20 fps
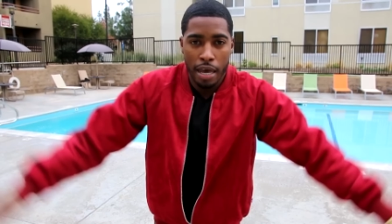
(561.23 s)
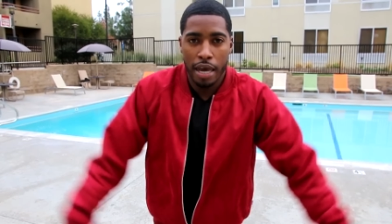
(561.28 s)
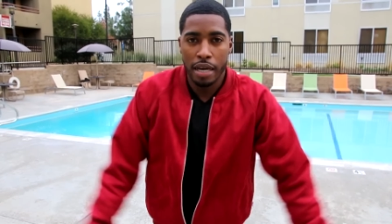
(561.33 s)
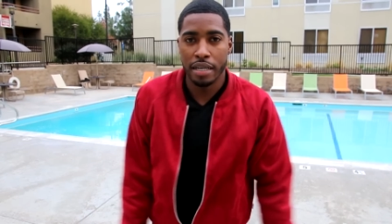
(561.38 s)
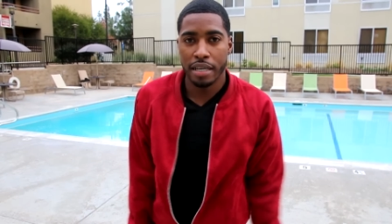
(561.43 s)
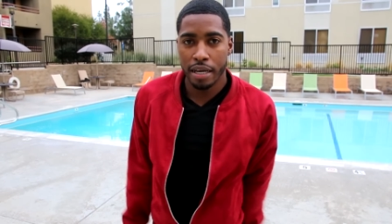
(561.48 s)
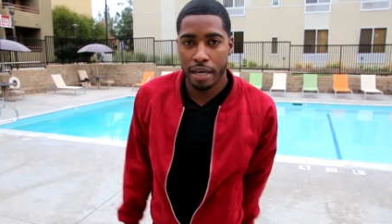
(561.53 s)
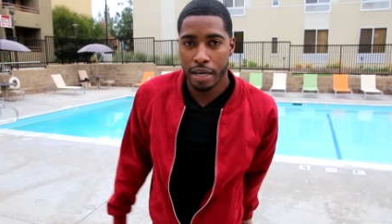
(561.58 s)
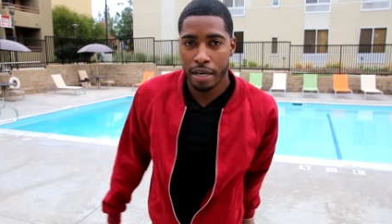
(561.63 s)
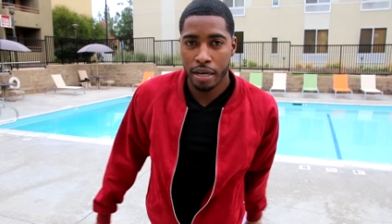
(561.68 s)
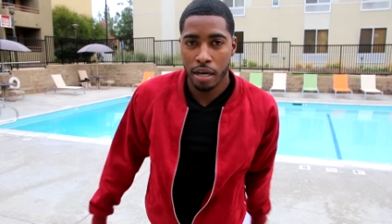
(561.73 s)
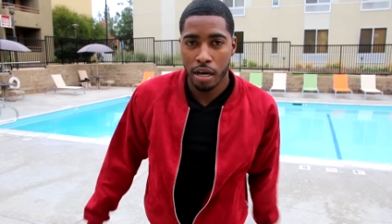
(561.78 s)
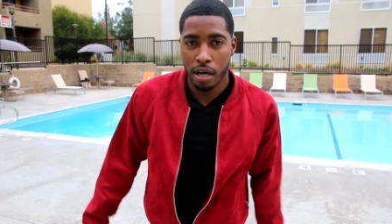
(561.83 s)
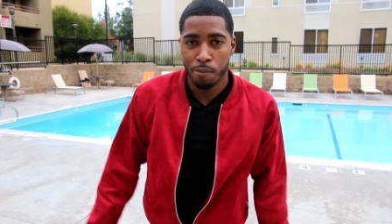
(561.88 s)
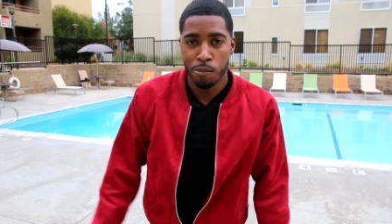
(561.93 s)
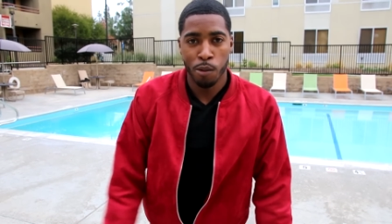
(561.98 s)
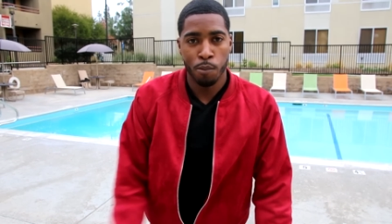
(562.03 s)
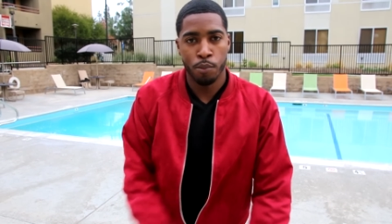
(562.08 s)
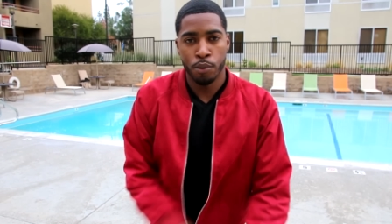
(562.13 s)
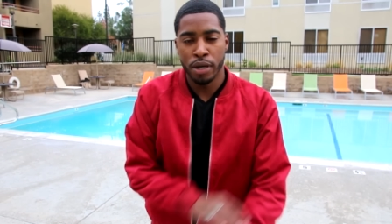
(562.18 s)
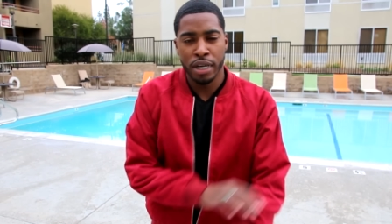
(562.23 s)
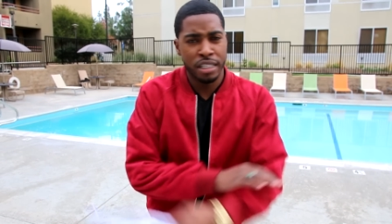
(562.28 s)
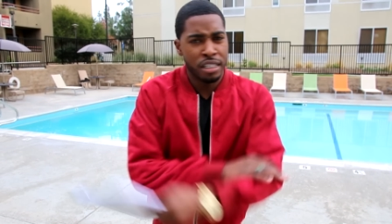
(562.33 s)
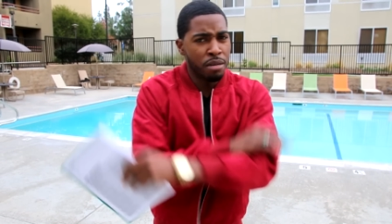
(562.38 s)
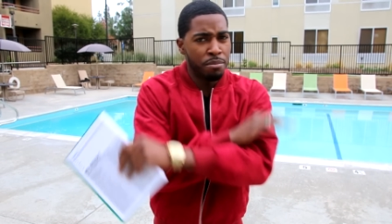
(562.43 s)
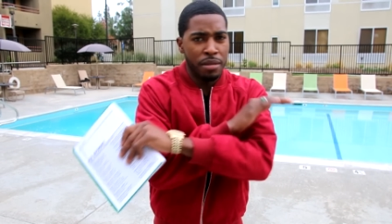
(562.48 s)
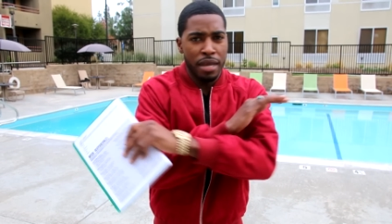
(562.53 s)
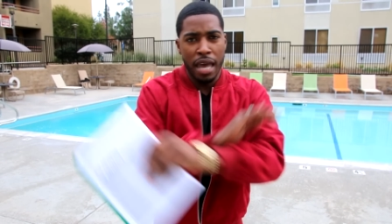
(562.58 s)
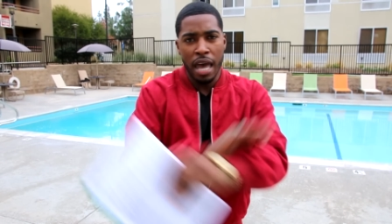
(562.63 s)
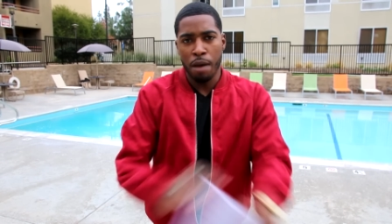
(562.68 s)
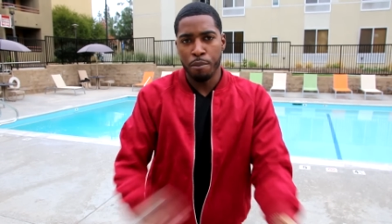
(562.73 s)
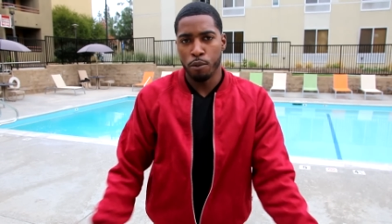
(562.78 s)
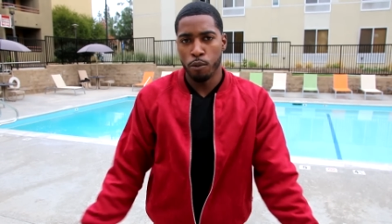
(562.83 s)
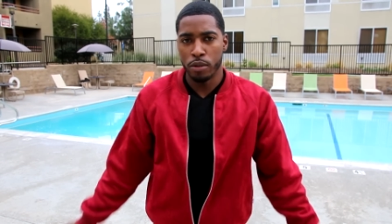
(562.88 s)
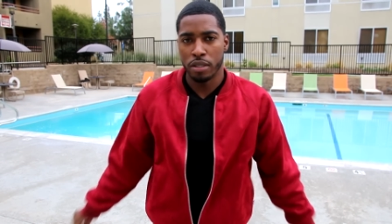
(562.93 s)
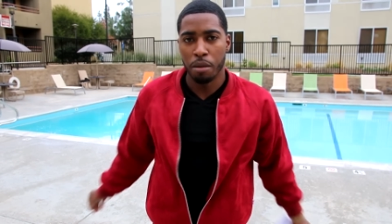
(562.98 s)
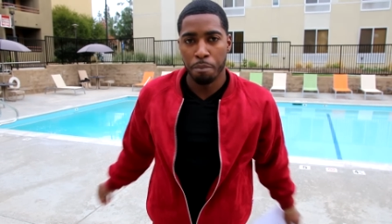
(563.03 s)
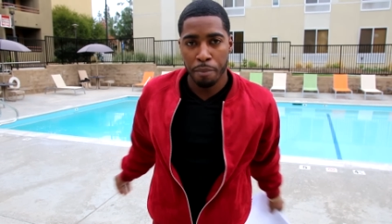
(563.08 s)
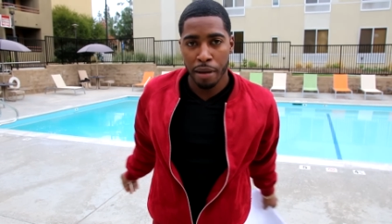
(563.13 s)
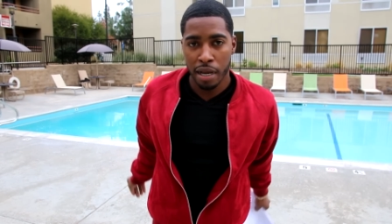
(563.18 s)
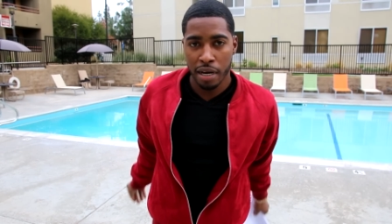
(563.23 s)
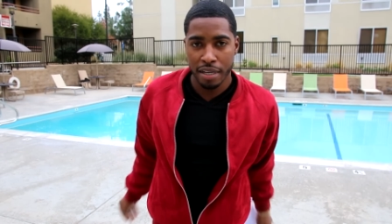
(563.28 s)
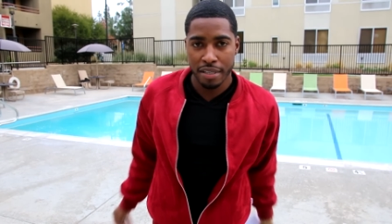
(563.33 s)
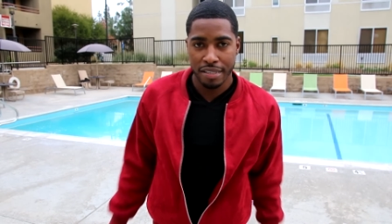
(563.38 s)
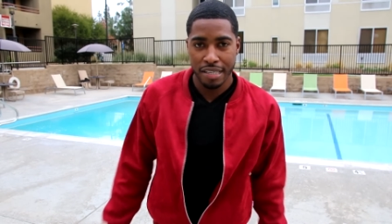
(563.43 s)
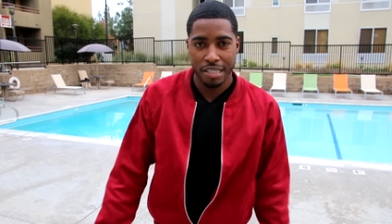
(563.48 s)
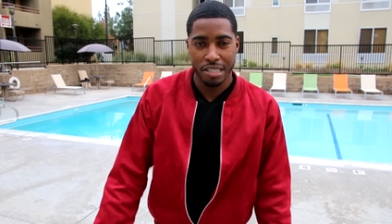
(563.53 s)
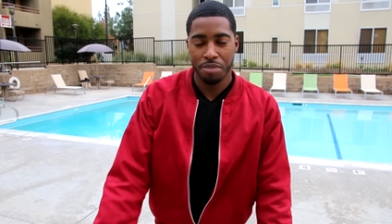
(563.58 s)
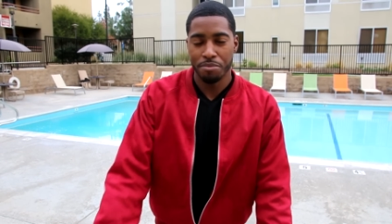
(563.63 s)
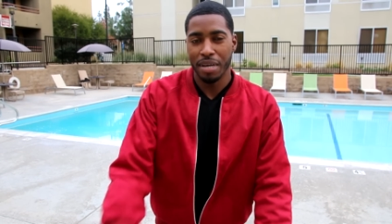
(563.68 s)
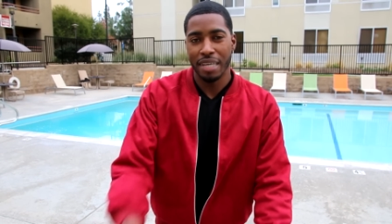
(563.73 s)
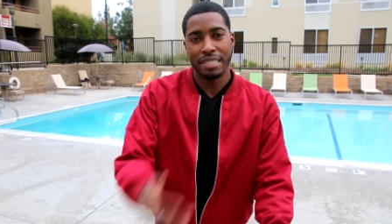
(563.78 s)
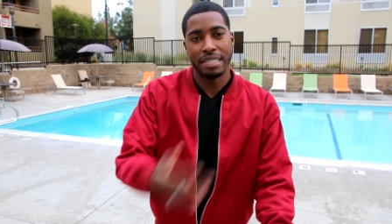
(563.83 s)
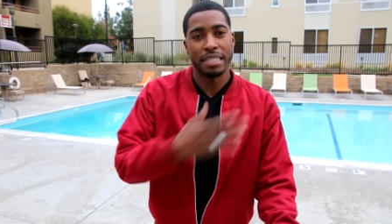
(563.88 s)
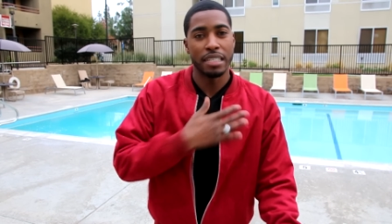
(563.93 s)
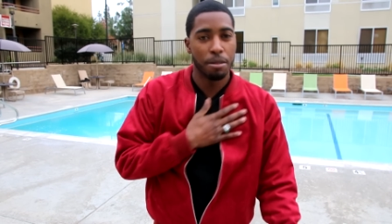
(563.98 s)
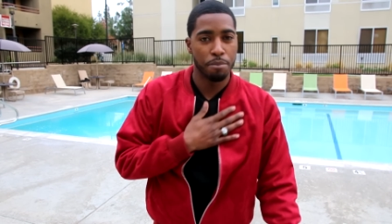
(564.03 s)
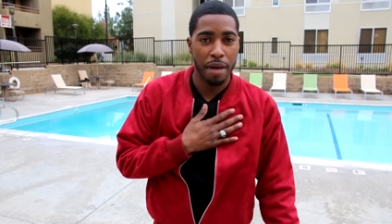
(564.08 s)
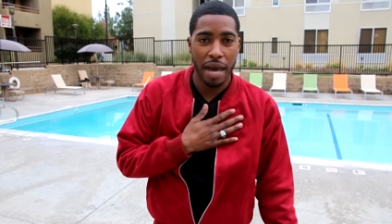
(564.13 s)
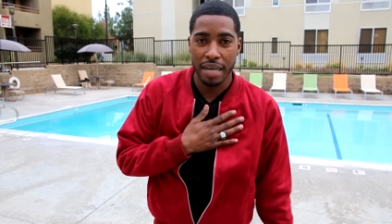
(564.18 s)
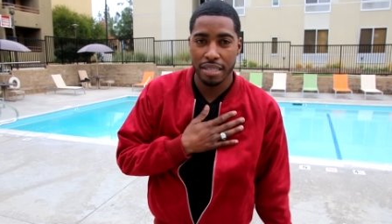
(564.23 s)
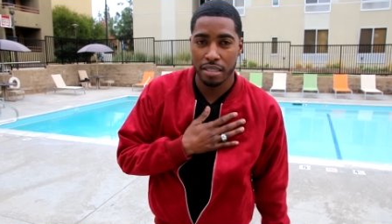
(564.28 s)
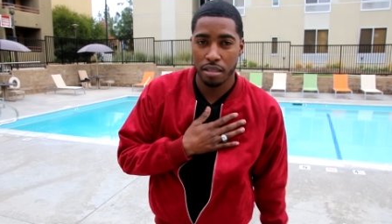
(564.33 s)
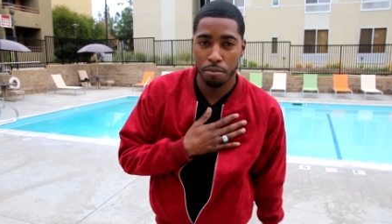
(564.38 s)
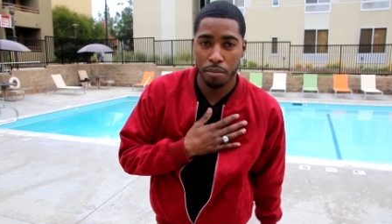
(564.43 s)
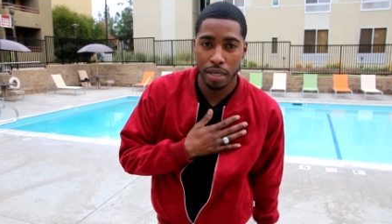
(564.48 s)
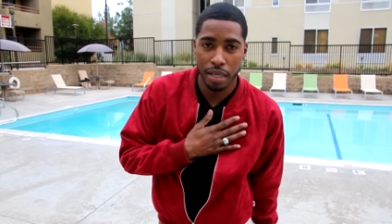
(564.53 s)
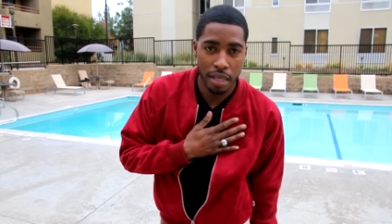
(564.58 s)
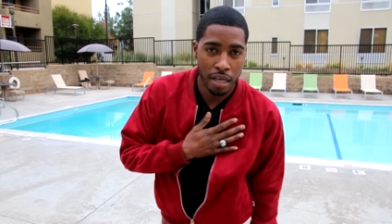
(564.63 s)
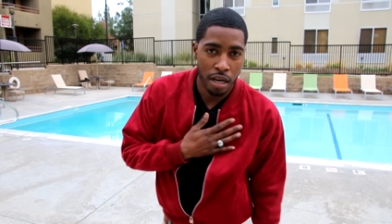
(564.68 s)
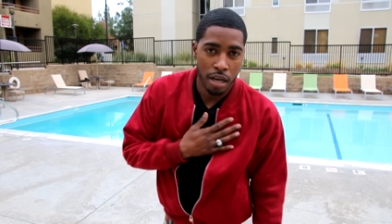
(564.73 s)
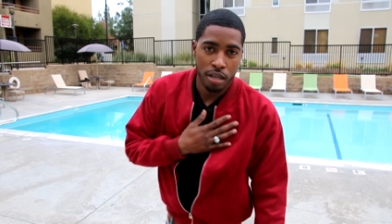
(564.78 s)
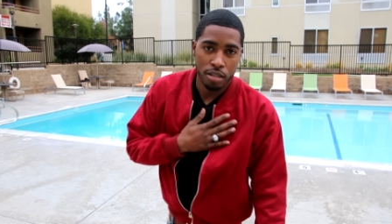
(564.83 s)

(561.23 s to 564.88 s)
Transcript: And then um, the brush, something happened with the mailing system. They sent it back to me.